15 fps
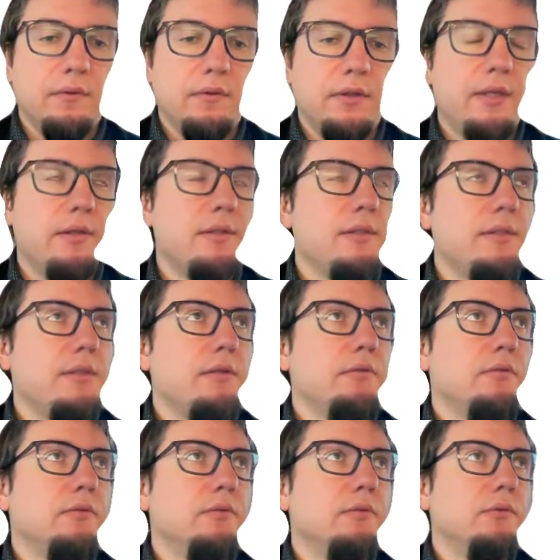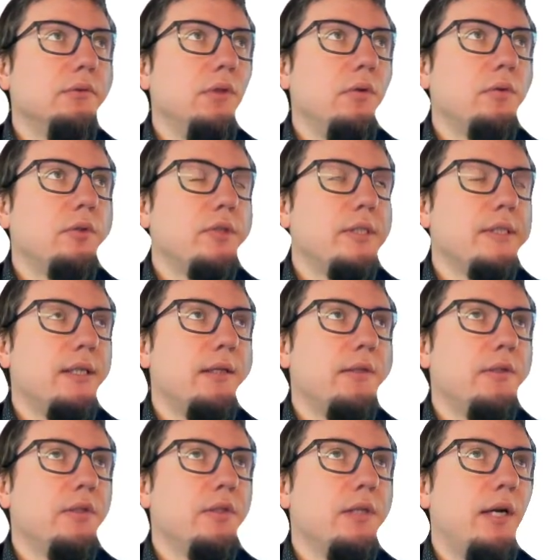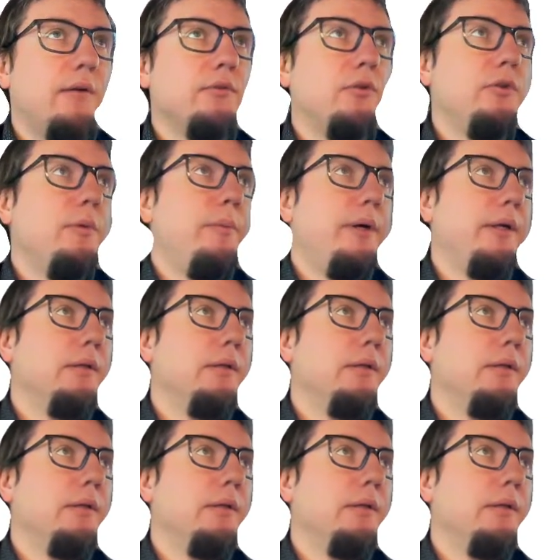this those results after the break.